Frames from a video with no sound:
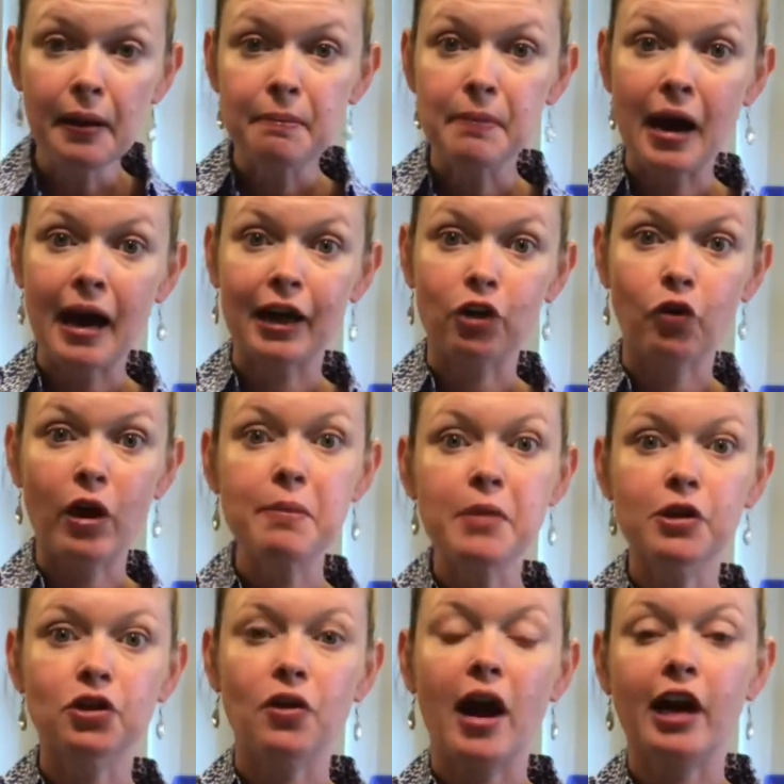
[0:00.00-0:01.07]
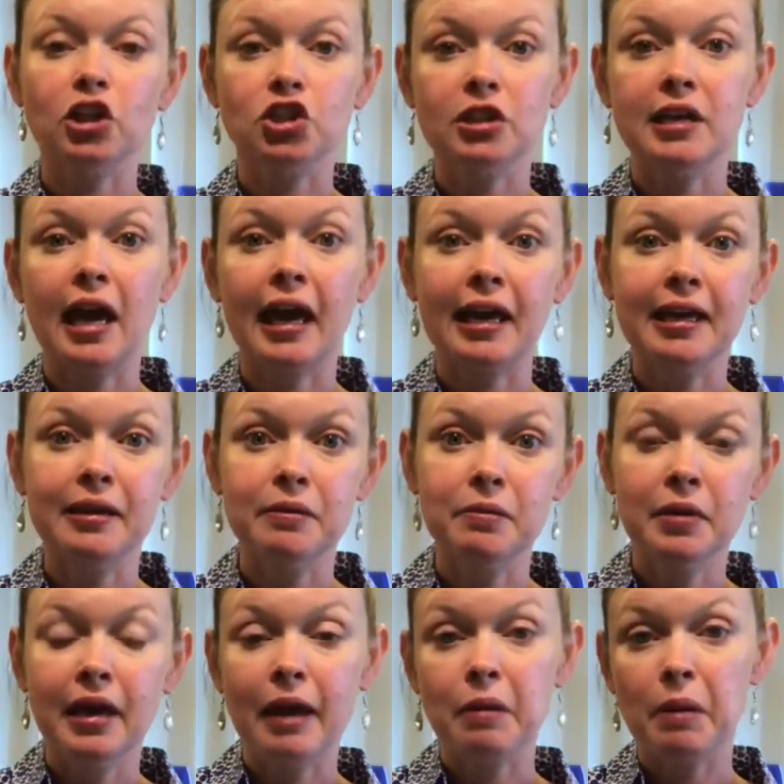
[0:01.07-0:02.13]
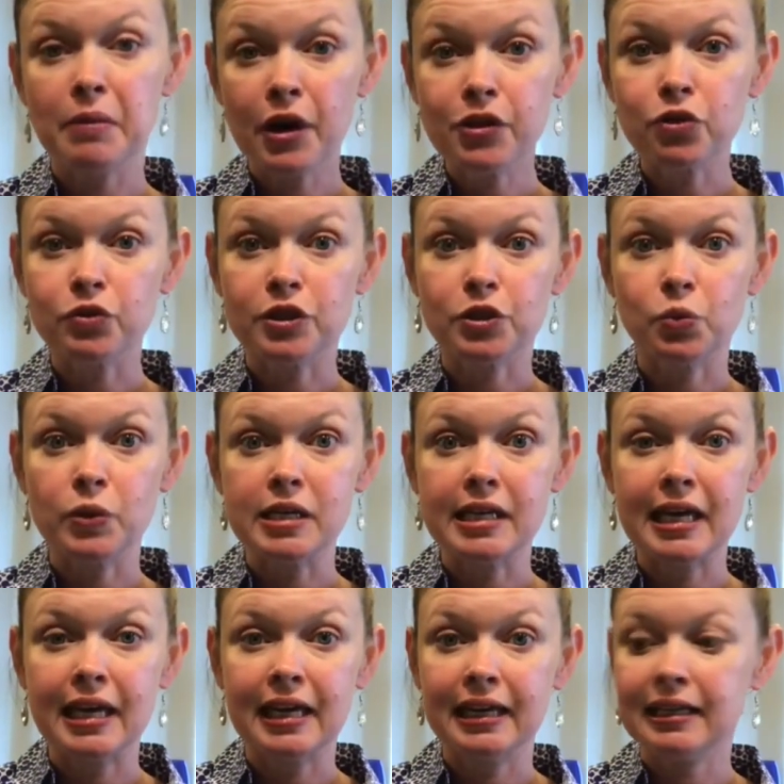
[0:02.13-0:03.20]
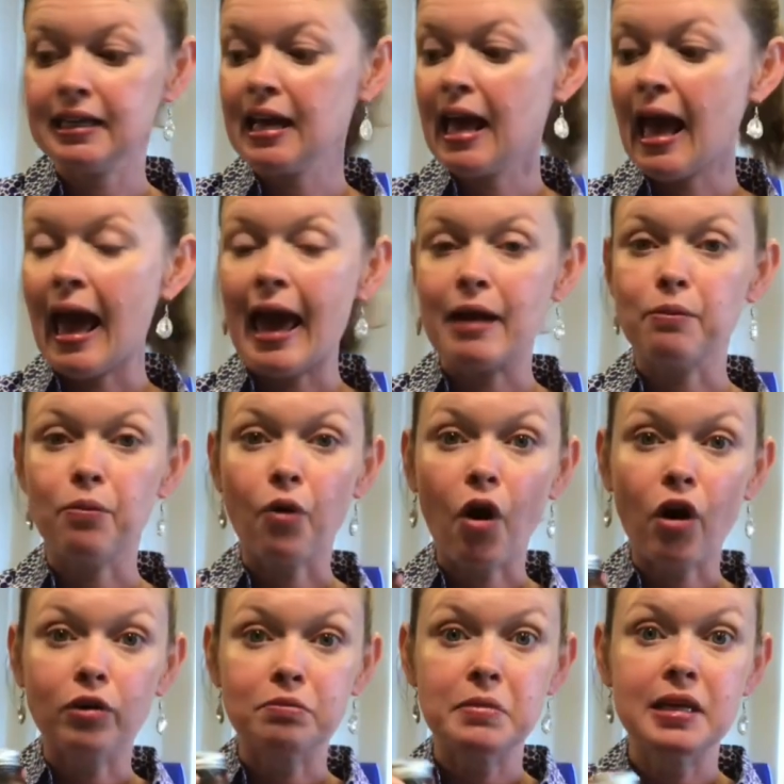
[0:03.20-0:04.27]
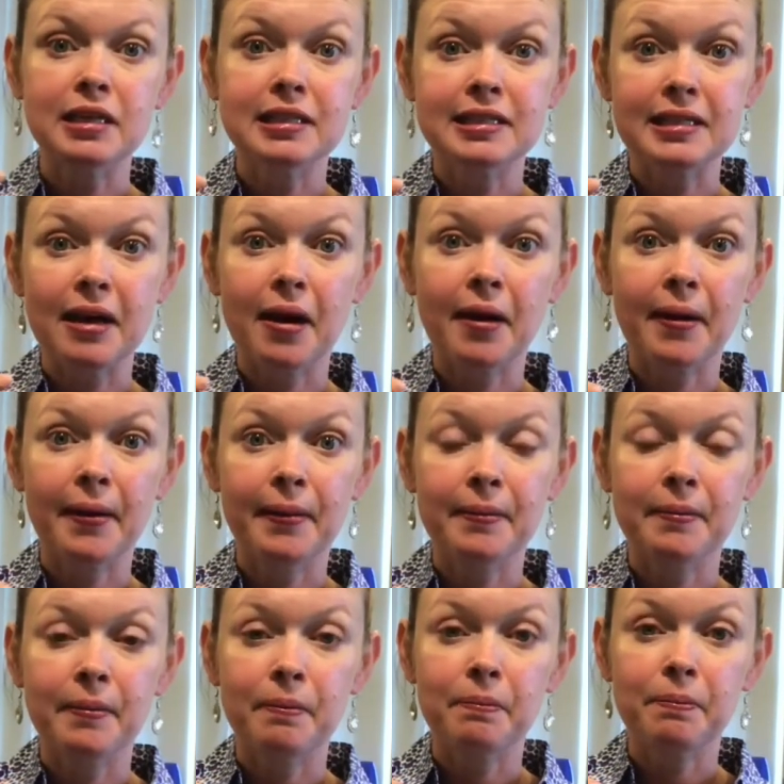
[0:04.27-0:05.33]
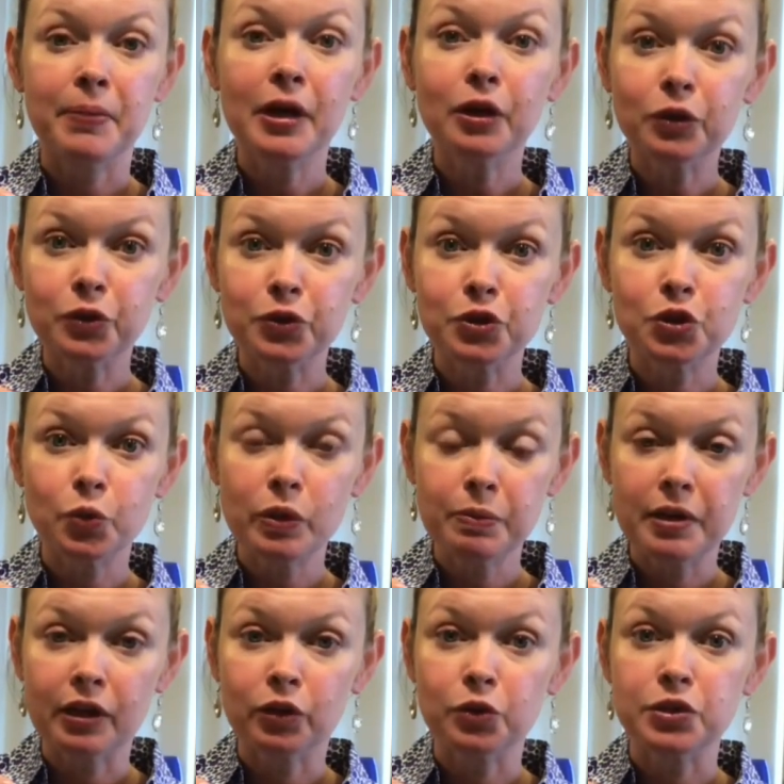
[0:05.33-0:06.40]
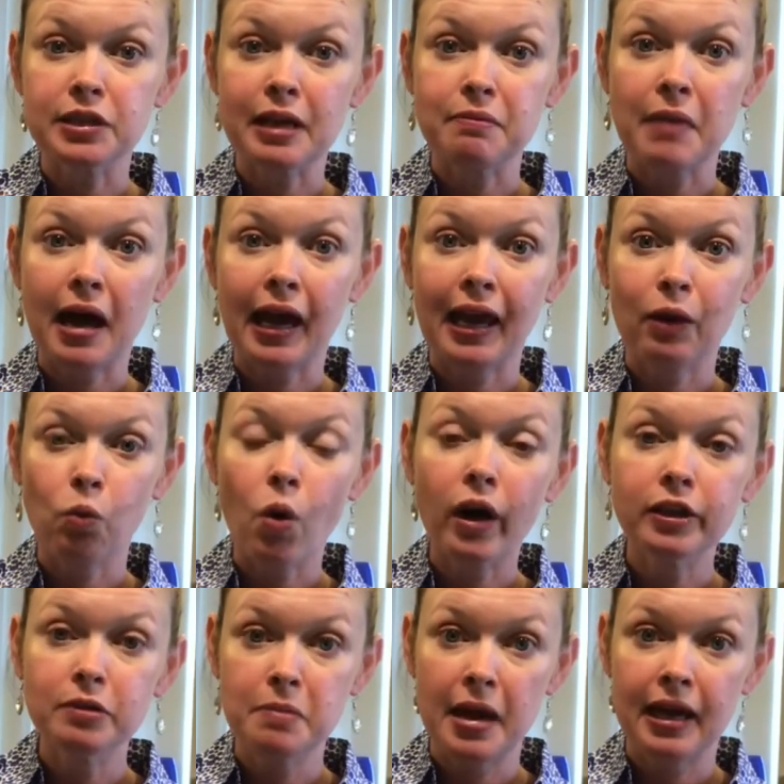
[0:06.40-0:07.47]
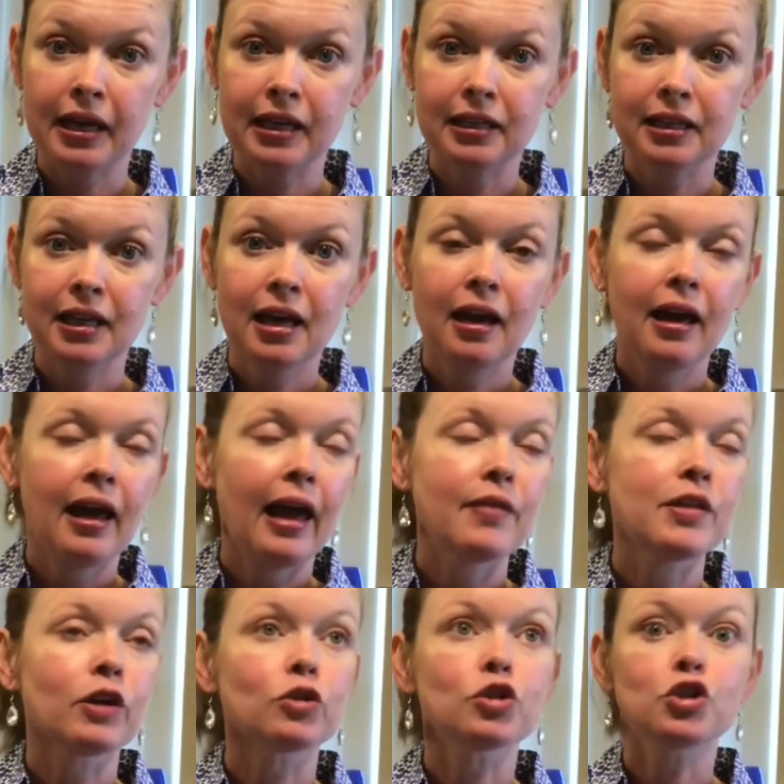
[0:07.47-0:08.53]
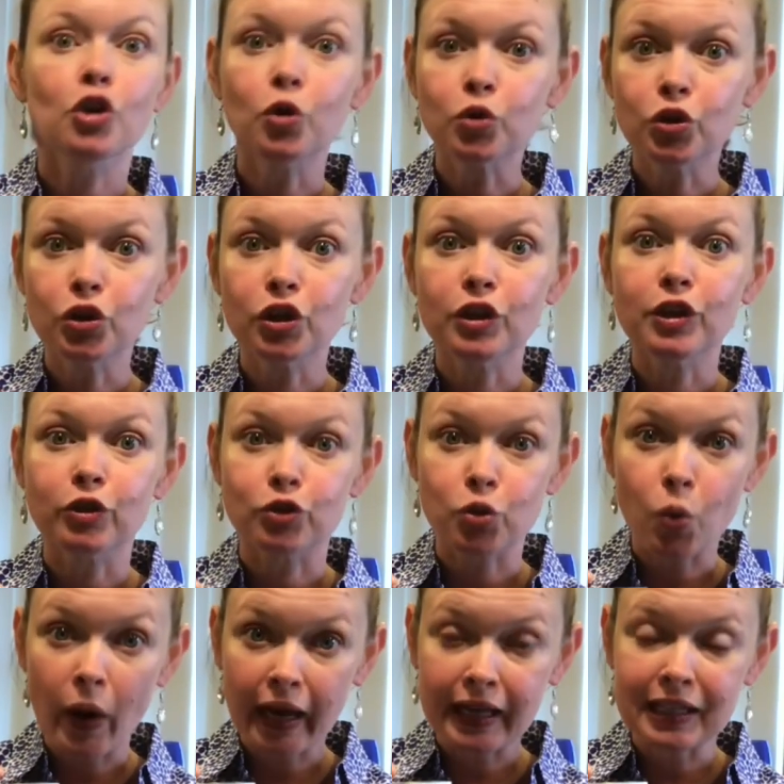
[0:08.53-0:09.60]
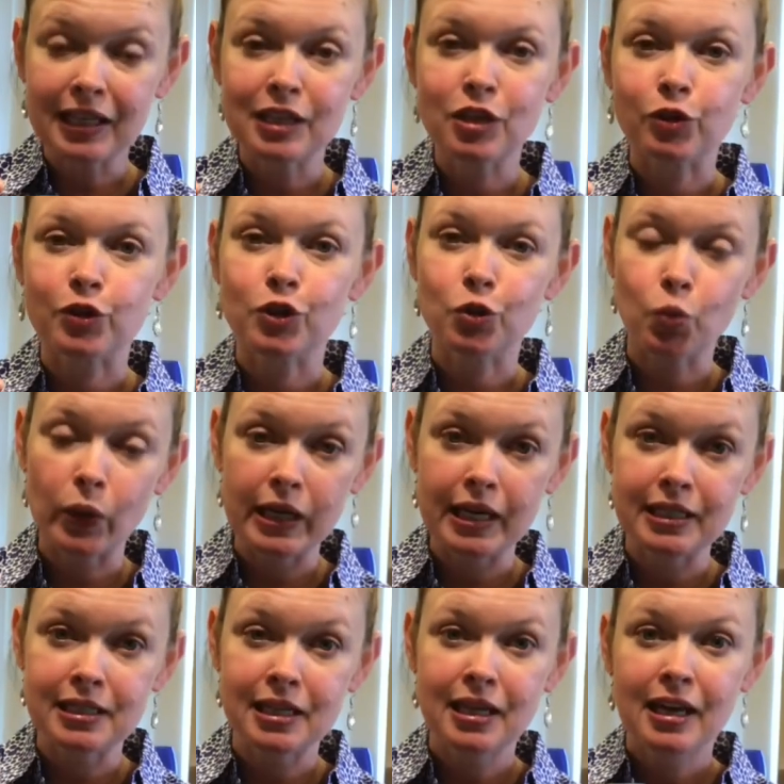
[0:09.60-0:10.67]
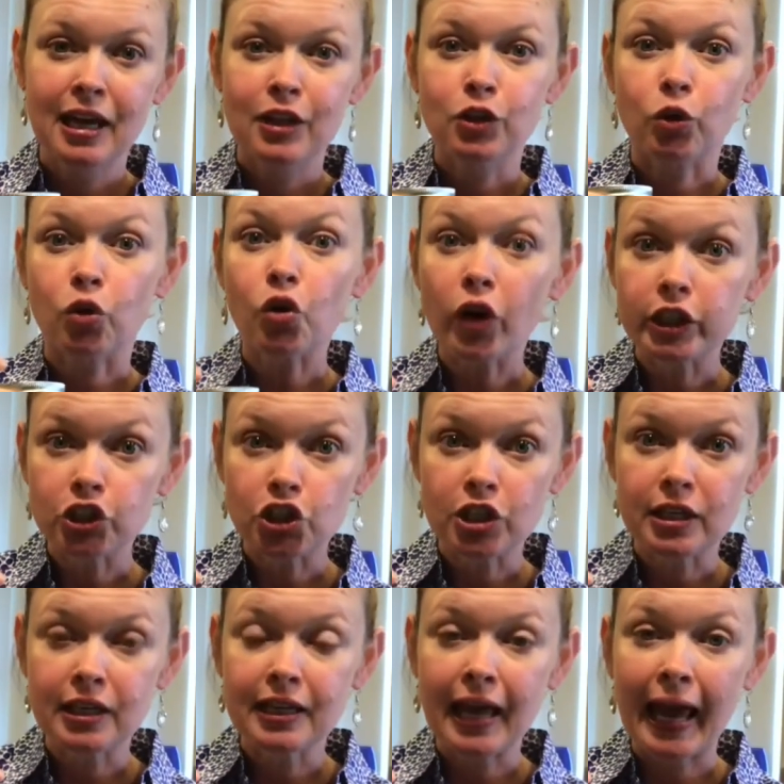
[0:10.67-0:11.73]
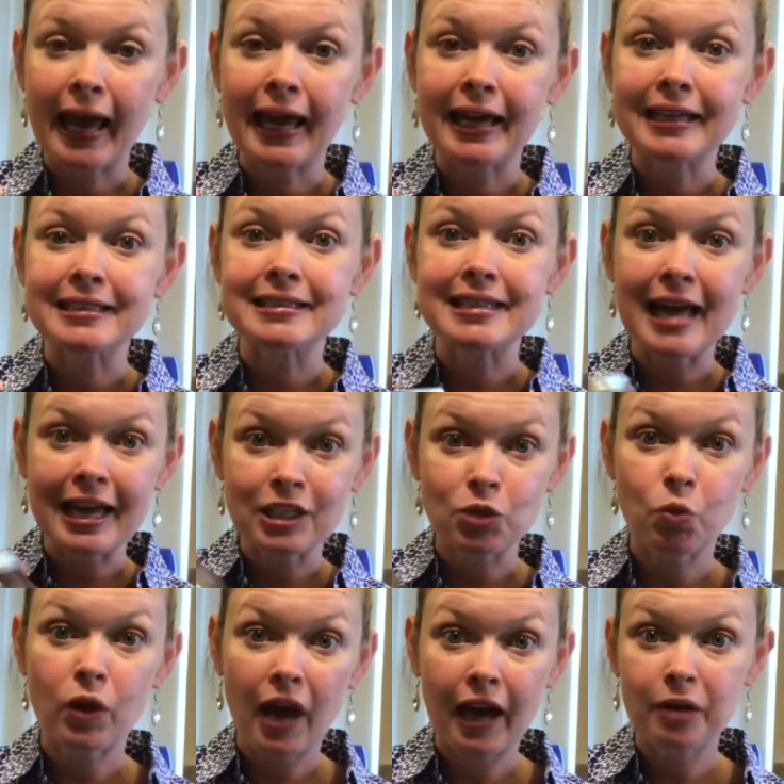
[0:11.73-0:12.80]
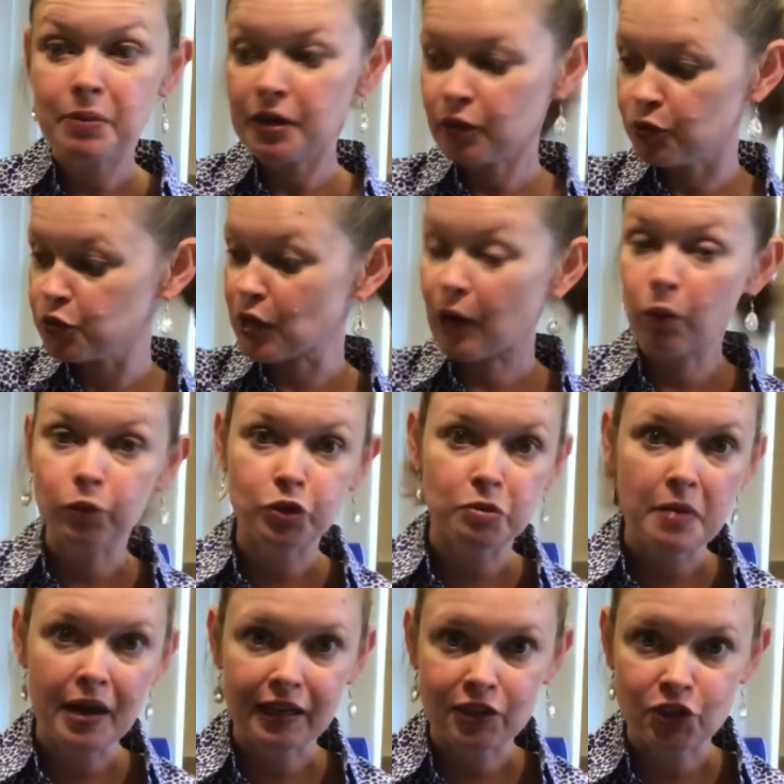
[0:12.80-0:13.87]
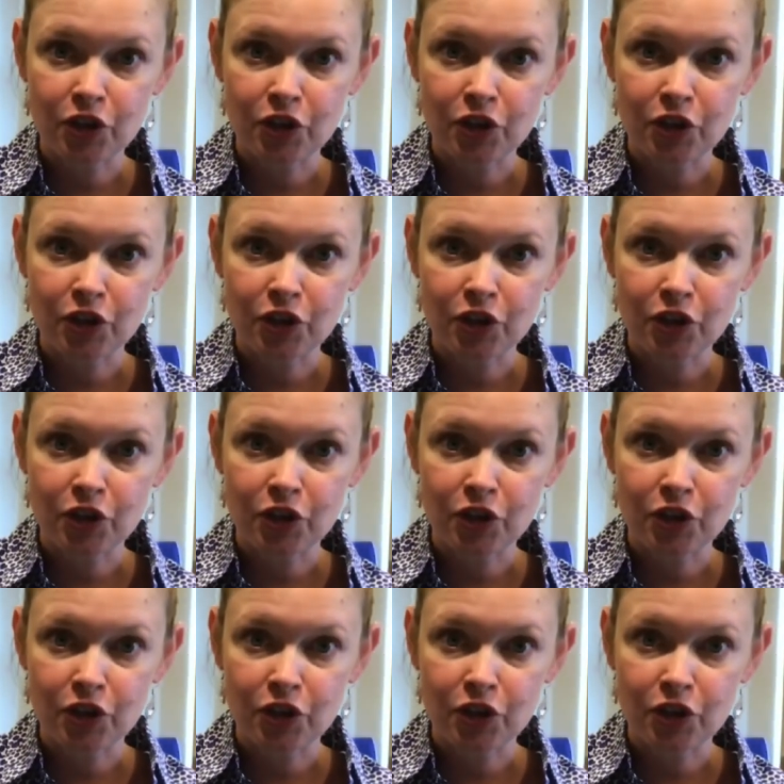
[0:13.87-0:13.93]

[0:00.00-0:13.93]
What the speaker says: My grandmother actually came, and my mother this weekend, and brought me some pickles, sweet pickles that my Aunt Wanda made, and they're so good. They're twangy, they're sweet, they're crunchy, and that's what kind of pickles I want to make.